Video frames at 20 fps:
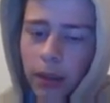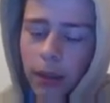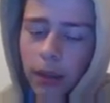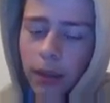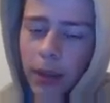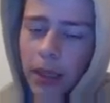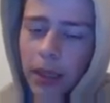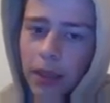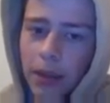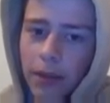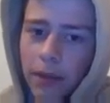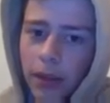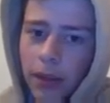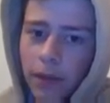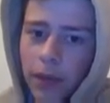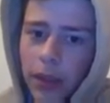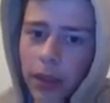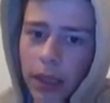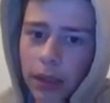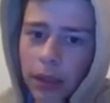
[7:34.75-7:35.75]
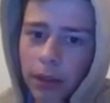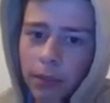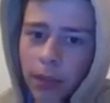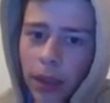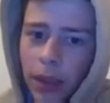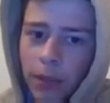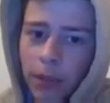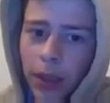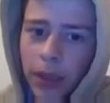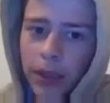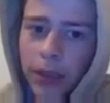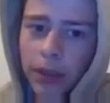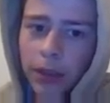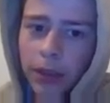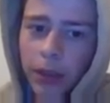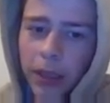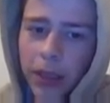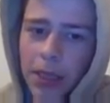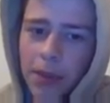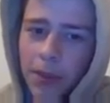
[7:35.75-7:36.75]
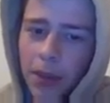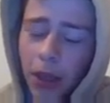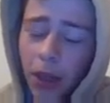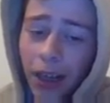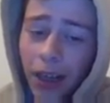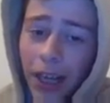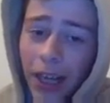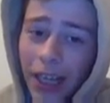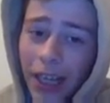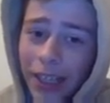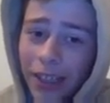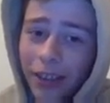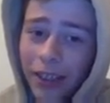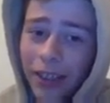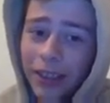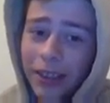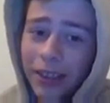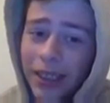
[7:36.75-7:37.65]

I mean, even if he doesn't play, I might stick with it, but I reckon I